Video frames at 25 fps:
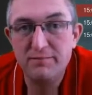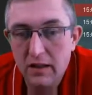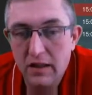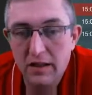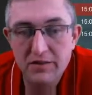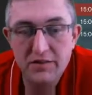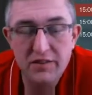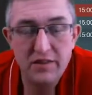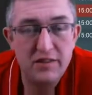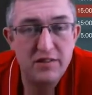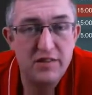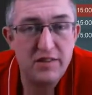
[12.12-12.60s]

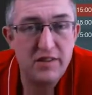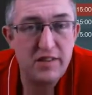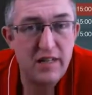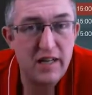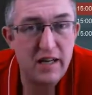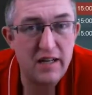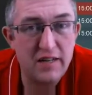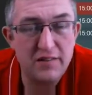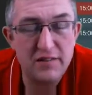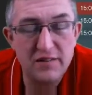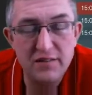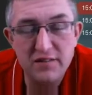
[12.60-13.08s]
As you can see
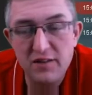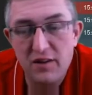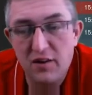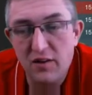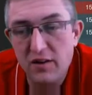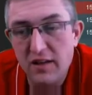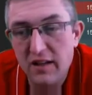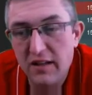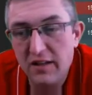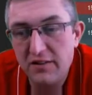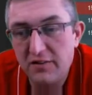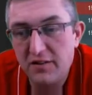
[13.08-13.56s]
guys, since our
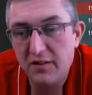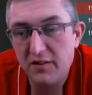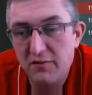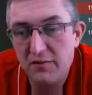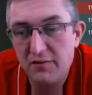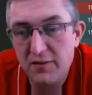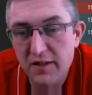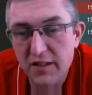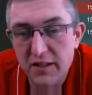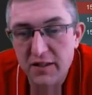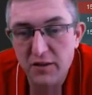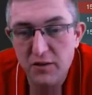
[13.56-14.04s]
last
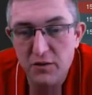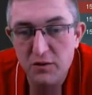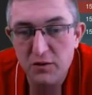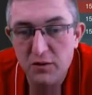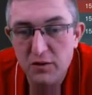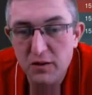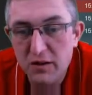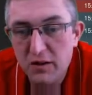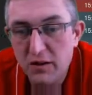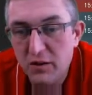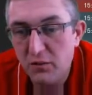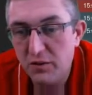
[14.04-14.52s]
video
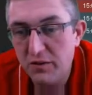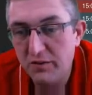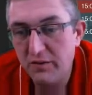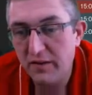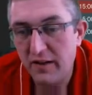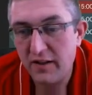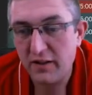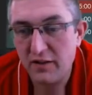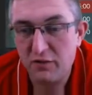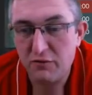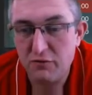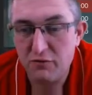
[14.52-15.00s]
we've
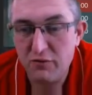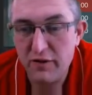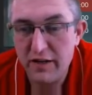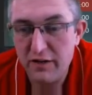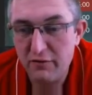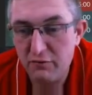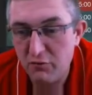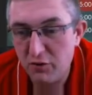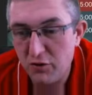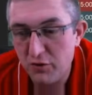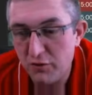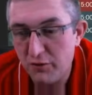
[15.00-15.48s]
had a
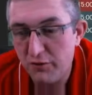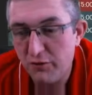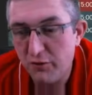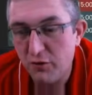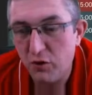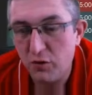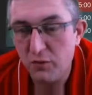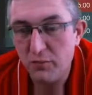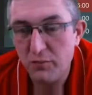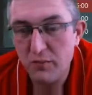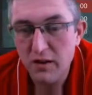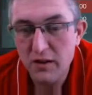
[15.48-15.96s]
great run of
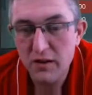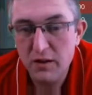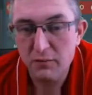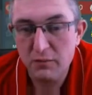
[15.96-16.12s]
form.